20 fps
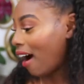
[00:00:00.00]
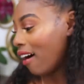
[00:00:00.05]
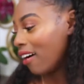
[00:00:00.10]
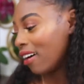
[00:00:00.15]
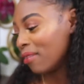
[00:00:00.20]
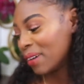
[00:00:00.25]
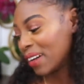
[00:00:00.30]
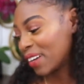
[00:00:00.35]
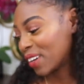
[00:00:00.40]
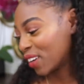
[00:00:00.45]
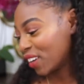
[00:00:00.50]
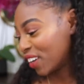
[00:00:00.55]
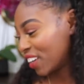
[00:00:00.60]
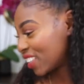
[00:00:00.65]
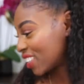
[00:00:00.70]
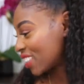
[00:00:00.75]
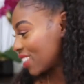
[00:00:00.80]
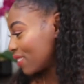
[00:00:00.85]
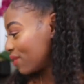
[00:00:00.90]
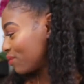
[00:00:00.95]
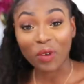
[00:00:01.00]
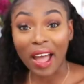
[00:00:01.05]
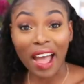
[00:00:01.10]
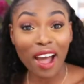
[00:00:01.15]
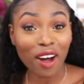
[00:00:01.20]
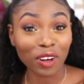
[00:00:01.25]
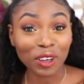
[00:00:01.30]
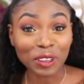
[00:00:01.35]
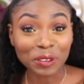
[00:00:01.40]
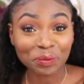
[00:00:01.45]
Oh my gosh.
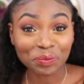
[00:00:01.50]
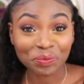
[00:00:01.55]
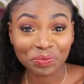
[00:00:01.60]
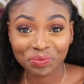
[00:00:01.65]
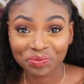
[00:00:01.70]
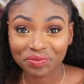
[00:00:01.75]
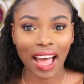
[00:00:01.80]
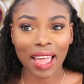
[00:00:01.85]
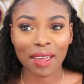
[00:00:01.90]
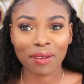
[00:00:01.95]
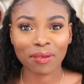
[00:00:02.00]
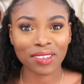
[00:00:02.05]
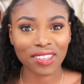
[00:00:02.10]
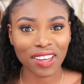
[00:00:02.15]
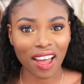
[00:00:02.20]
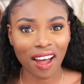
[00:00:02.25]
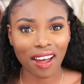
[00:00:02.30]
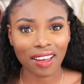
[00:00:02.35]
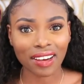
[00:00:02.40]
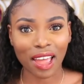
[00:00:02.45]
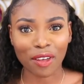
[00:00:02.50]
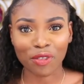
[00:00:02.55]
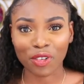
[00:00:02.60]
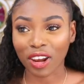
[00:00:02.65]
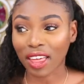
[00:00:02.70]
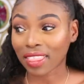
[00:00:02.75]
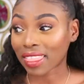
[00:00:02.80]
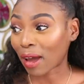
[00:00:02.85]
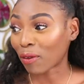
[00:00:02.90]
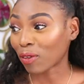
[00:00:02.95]
Well, I am done. I
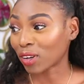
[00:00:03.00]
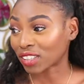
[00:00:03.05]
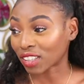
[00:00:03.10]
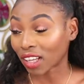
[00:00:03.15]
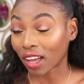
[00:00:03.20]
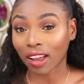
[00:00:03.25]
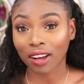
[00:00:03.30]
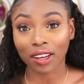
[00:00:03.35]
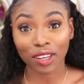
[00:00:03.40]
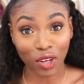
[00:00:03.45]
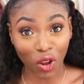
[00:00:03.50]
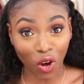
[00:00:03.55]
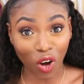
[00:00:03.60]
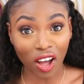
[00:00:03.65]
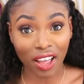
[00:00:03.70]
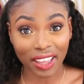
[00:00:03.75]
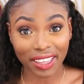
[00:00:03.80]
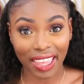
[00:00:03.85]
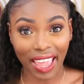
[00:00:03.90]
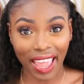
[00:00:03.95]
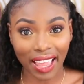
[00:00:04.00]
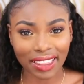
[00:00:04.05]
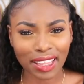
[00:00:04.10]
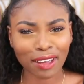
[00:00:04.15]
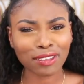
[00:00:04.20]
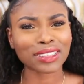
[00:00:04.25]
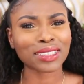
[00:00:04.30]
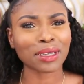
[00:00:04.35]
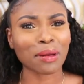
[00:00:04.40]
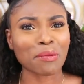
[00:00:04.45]
feel like that was a lot again.
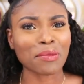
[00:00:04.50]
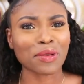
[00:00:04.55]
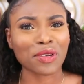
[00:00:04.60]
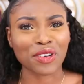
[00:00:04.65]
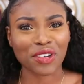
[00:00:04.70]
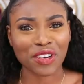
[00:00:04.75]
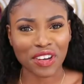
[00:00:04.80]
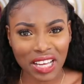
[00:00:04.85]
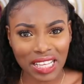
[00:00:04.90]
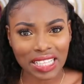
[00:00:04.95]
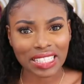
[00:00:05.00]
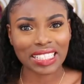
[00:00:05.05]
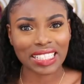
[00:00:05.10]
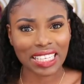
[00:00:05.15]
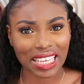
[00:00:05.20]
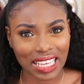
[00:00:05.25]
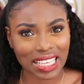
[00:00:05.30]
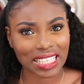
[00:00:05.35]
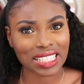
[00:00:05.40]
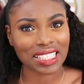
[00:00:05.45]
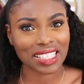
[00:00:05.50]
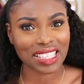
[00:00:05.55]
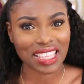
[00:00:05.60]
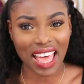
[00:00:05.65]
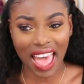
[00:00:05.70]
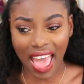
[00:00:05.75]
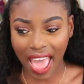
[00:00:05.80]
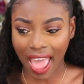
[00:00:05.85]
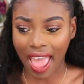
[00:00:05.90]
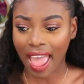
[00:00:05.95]
There were some goodies
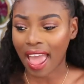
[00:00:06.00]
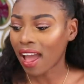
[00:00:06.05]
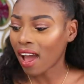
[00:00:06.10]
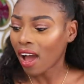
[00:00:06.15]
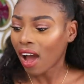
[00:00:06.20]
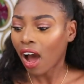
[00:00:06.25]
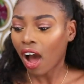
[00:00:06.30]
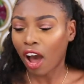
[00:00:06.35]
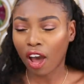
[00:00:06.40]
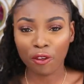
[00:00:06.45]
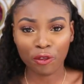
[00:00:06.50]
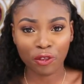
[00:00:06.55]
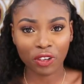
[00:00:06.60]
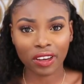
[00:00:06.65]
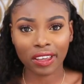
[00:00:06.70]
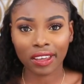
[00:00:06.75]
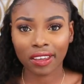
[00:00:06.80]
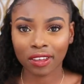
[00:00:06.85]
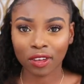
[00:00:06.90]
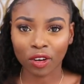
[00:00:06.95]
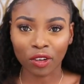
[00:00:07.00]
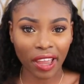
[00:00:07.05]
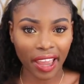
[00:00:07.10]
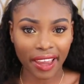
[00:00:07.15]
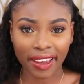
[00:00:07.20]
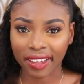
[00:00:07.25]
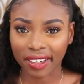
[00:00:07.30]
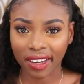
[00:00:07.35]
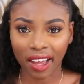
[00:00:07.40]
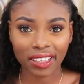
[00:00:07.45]
there. Hopefully you're
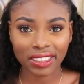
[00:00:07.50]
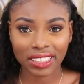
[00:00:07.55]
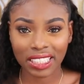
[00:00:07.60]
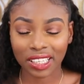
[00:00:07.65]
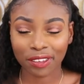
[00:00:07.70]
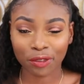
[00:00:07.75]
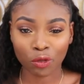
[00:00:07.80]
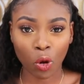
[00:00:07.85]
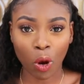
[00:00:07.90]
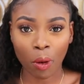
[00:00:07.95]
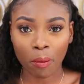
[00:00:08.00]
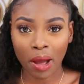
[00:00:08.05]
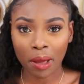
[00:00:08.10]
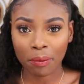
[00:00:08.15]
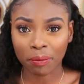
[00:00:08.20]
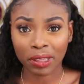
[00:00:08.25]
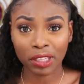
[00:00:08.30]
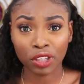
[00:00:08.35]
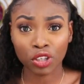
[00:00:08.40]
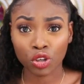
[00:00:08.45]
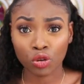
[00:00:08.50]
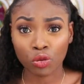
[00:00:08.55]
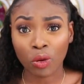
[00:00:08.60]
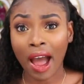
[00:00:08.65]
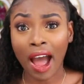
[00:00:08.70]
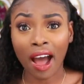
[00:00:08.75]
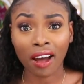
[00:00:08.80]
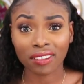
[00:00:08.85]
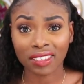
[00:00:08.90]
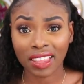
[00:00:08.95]
getting an idea of what might be
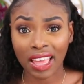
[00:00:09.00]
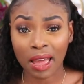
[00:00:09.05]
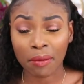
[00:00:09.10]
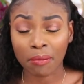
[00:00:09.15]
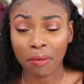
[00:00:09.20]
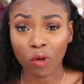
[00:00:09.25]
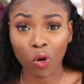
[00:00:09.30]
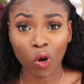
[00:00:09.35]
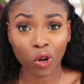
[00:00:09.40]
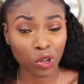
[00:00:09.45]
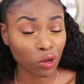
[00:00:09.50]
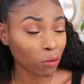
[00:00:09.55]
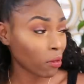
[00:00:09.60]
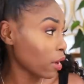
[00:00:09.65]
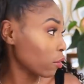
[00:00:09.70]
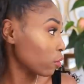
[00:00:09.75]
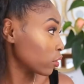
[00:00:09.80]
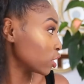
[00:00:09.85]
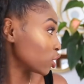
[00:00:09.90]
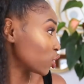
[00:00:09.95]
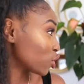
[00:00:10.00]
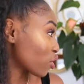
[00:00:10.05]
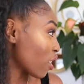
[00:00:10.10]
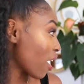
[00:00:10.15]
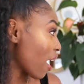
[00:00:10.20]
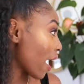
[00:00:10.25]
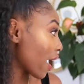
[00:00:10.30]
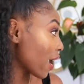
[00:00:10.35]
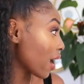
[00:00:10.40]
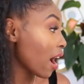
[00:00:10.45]
new out there, what you might want to
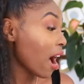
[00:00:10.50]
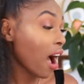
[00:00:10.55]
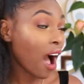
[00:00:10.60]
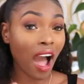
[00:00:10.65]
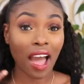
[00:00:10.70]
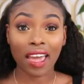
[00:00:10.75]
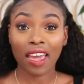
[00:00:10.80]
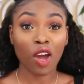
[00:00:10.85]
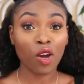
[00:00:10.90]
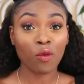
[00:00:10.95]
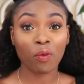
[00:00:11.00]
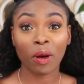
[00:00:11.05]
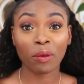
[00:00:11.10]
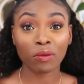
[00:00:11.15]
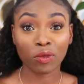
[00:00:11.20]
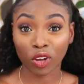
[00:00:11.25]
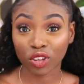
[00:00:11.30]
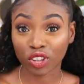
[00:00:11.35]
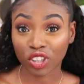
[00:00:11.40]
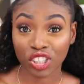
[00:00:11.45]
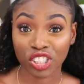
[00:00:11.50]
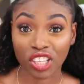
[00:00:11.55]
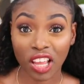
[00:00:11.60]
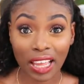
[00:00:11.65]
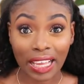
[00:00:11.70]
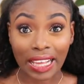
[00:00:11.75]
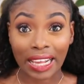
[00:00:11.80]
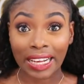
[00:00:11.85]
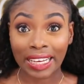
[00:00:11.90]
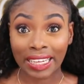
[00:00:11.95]
try. I hope I'm not
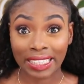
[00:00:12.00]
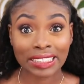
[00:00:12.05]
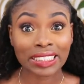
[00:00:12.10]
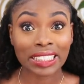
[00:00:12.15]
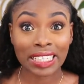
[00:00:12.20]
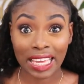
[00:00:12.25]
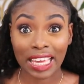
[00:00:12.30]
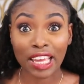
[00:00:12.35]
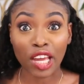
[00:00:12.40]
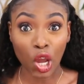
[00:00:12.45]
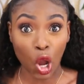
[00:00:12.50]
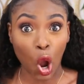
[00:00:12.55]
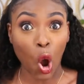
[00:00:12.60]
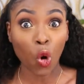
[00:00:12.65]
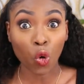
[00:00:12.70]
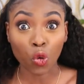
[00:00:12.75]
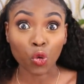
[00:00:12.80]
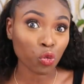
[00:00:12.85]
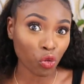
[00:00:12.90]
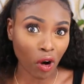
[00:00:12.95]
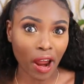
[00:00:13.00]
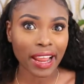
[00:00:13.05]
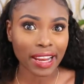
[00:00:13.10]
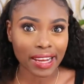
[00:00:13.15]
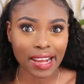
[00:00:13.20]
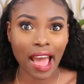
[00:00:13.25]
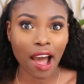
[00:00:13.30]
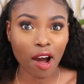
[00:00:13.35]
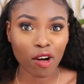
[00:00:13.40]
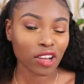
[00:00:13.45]
just a glistening gold
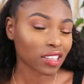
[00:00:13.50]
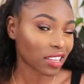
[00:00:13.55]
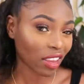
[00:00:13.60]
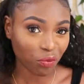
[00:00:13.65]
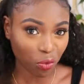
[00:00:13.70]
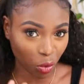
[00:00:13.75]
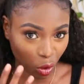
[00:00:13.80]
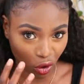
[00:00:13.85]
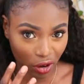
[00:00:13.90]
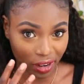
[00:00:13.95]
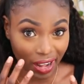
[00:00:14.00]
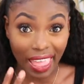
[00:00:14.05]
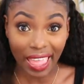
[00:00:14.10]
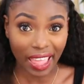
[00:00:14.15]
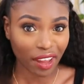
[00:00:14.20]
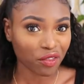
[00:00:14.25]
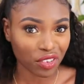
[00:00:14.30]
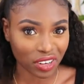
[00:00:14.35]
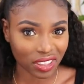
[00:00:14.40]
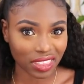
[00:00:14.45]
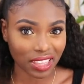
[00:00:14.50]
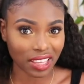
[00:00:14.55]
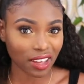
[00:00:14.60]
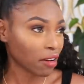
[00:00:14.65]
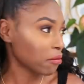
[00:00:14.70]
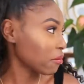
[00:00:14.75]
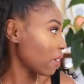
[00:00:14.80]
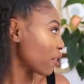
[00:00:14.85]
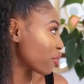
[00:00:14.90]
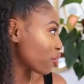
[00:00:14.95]
right now because I've put on
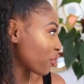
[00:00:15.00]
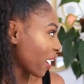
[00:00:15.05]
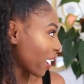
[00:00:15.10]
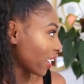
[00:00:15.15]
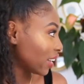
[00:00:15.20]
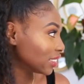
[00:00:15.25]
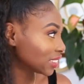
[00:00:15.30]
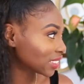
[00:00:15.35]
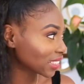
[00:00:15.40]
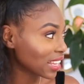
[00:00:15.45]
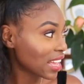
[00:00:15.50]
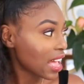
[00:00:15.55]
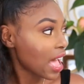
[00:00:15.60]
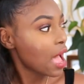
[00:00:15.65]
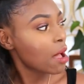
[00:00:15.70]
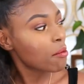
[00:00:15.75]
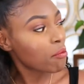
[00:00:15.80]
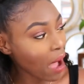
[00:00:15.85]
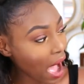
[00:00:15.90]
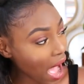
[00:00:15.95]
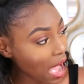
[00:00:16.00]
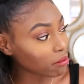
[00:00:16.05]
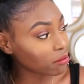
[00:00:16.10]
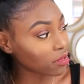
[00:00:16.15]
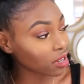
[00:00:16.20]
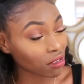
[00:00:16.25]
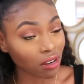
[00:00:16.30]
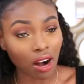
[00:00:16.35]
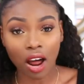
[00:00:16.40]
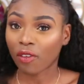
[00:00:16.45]
everything on my face. Pat
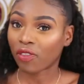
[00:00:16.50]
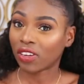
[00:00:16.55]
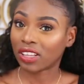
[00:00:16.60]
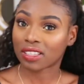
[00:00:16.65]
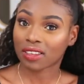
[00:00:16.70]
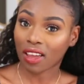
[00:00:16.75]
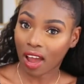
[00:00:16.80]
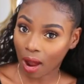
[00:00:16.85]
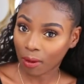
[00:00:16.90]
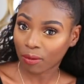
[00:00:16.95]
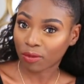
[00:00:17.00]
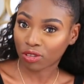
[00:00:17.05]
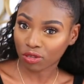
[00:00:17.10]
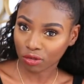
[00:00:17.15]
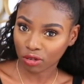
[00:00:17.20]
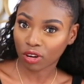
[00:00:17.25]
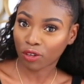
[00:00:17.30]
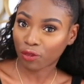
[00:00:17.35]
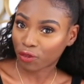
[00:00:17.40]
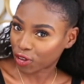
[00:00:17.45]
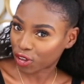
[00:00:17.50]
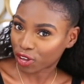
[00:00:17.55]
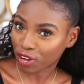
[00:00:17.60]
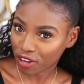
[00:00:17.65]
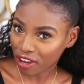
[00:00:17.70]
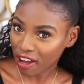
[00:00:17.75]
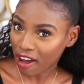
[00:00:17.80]
McGrath has come through for your